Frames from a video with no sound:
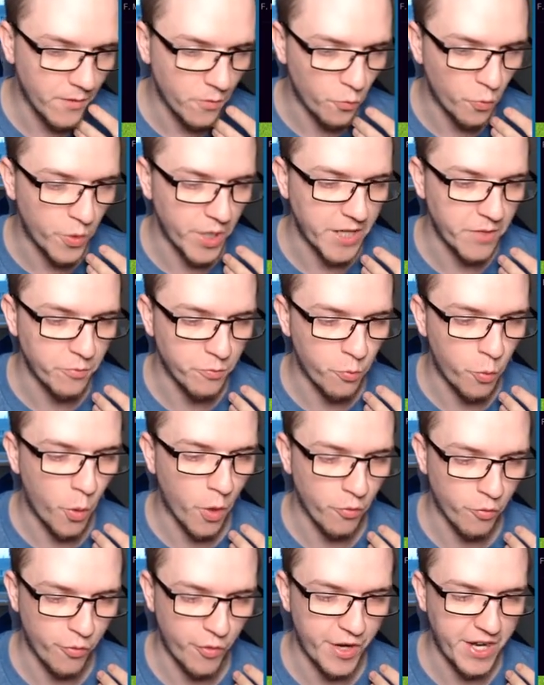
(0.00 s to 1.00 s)
We
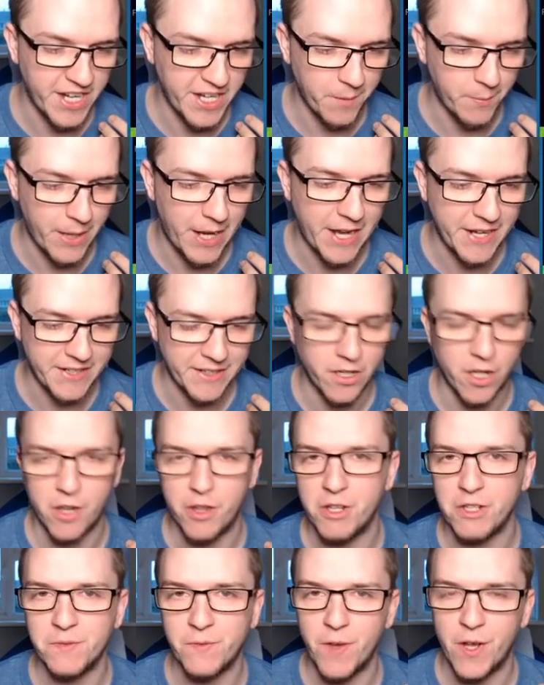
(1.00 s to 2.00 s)
were really bad in like
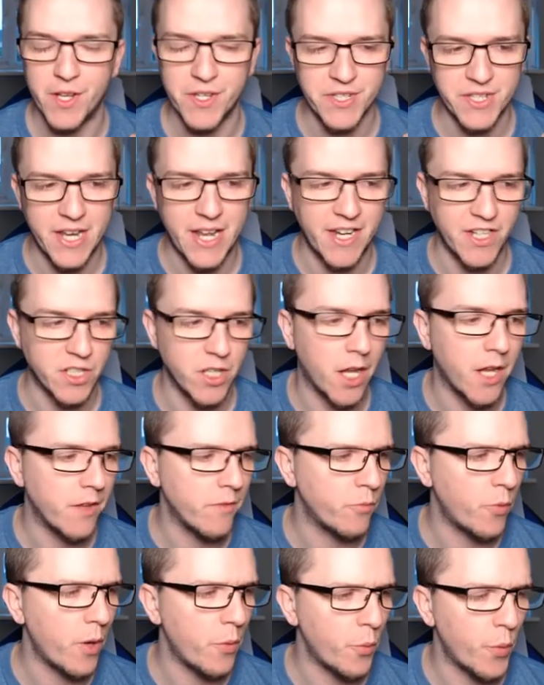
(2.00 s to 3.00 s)
those first legs. Like
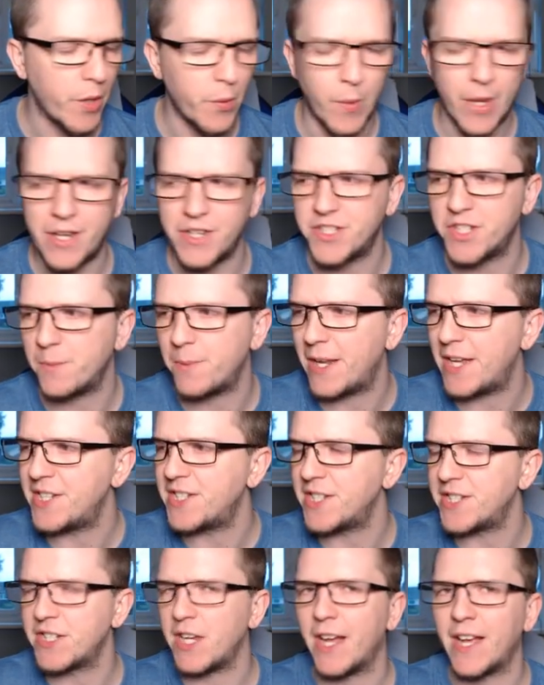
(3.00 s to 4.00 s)
when we went to
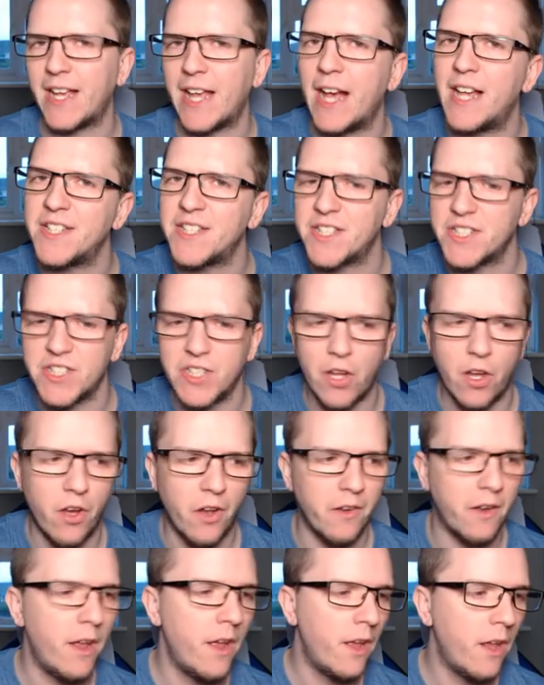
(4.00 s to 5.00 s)
places like
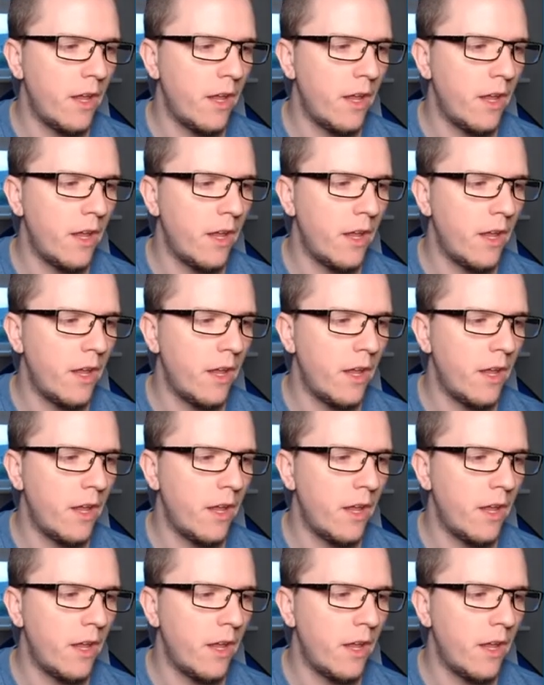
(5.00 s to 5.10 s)
Kazakhstan,